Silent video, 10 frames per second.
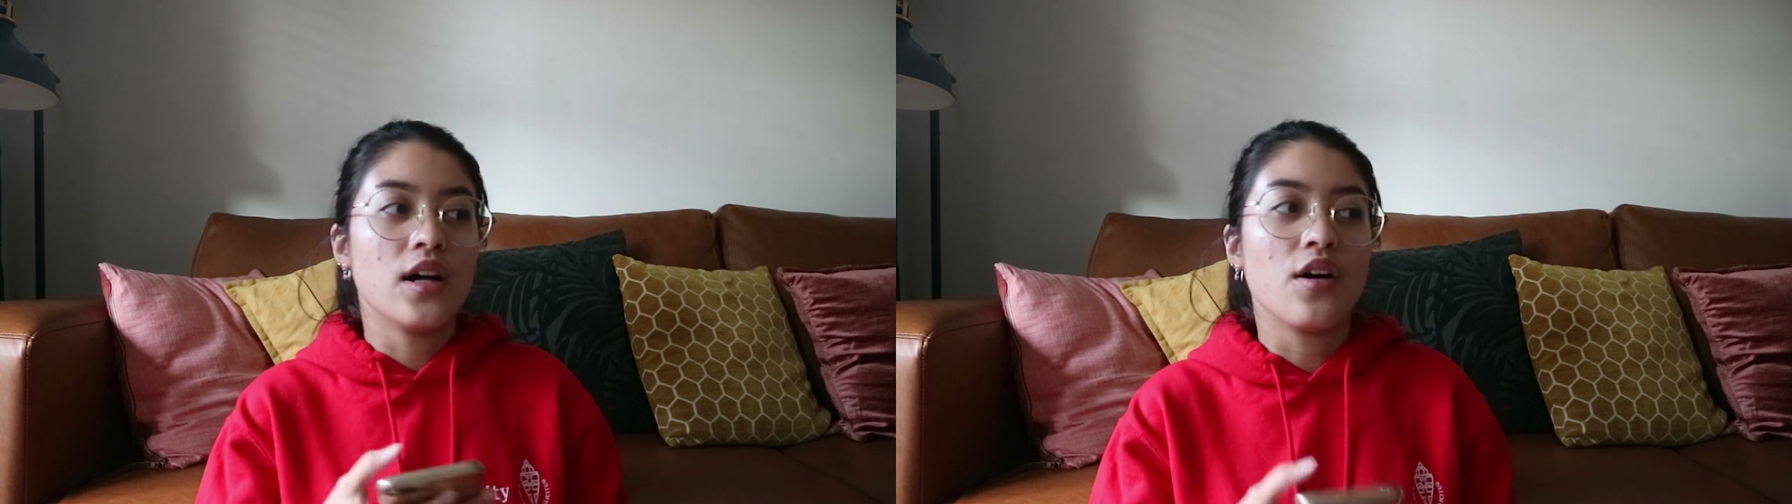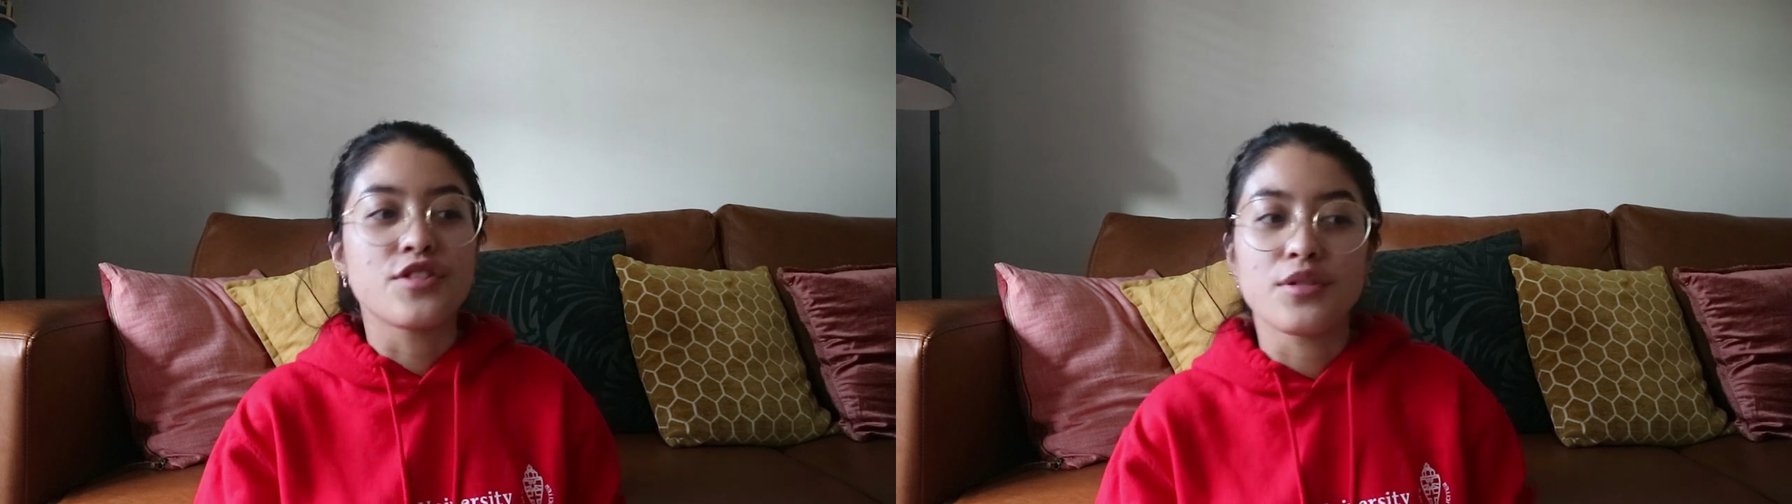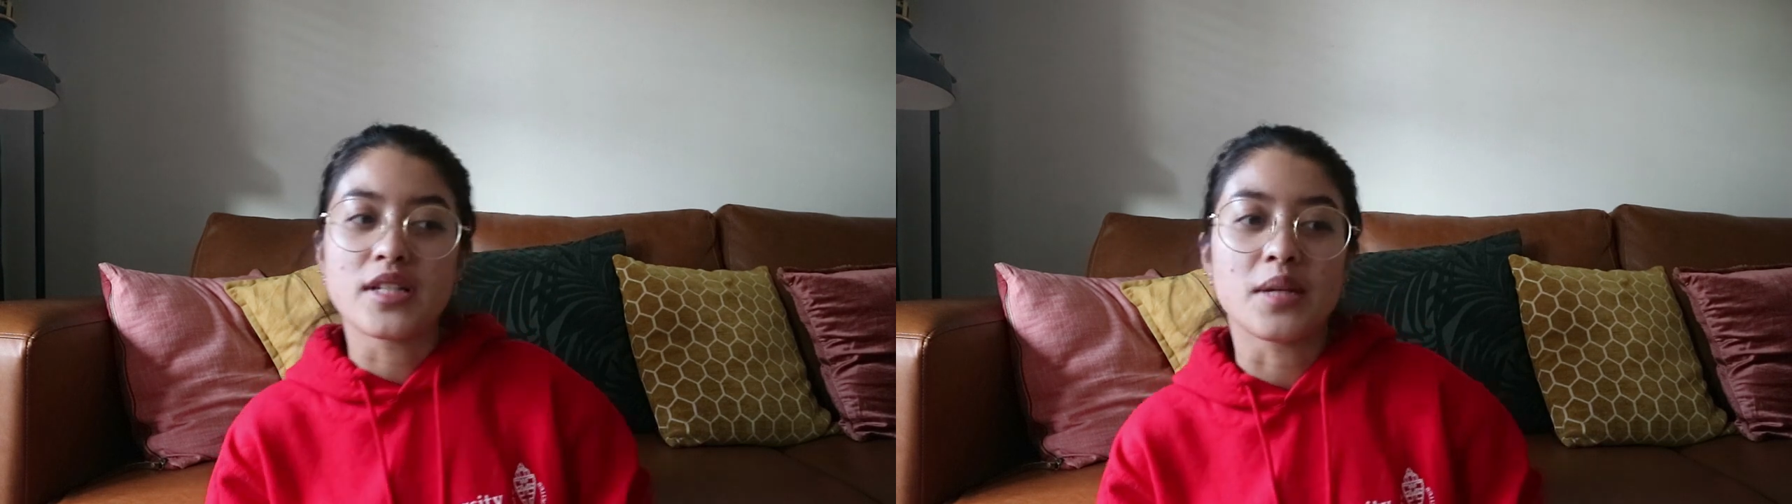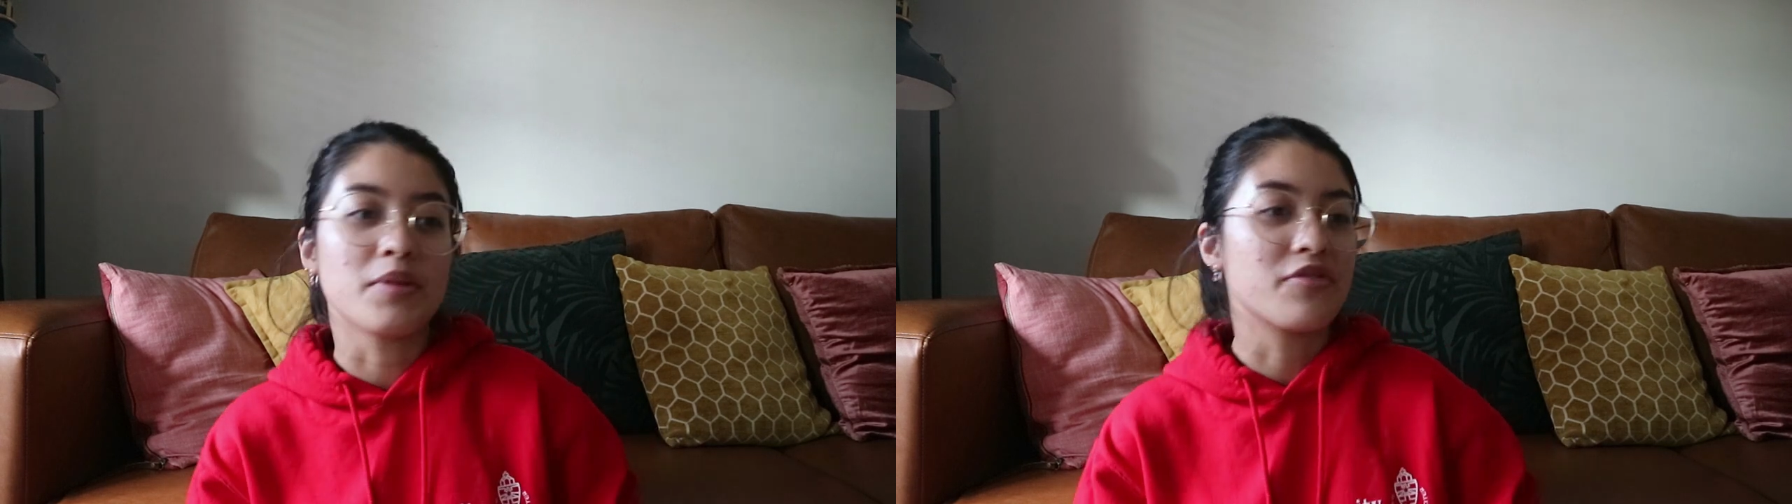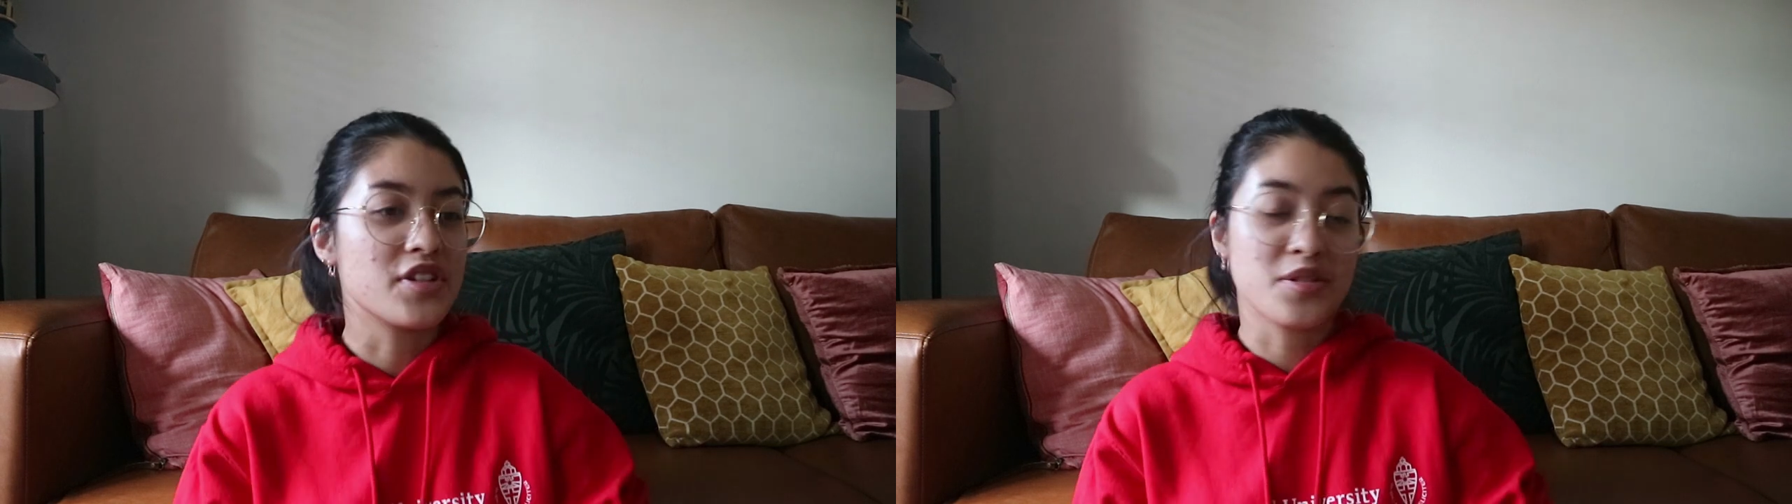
also a tip of